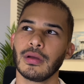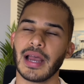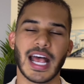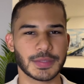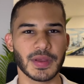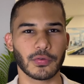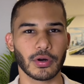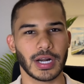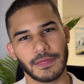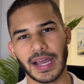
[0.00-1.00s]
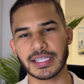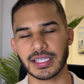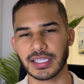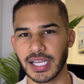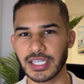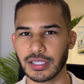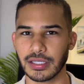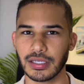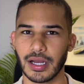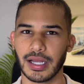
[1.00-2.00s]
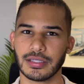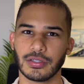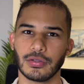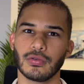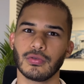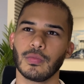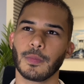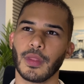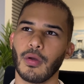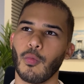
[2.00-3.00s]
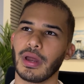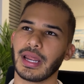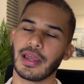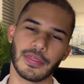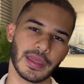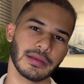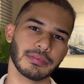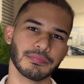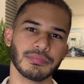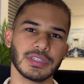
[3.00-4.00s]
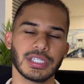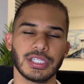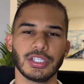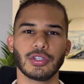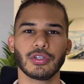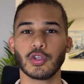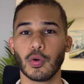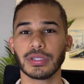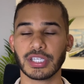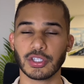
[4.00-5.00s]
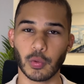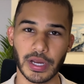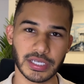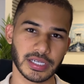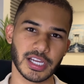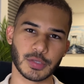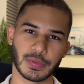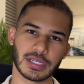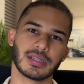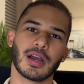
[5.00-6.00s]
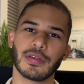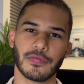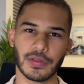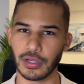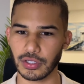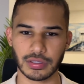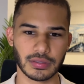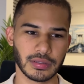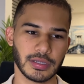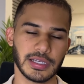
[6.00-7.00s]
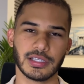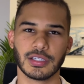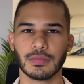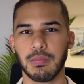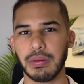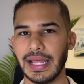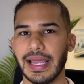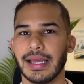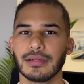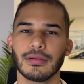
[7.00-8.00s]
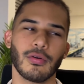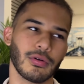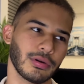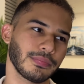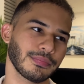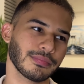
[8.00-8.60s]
ask me for advice, essentially, as to what I think he should do in the situation. He expressed how he feels, his plan or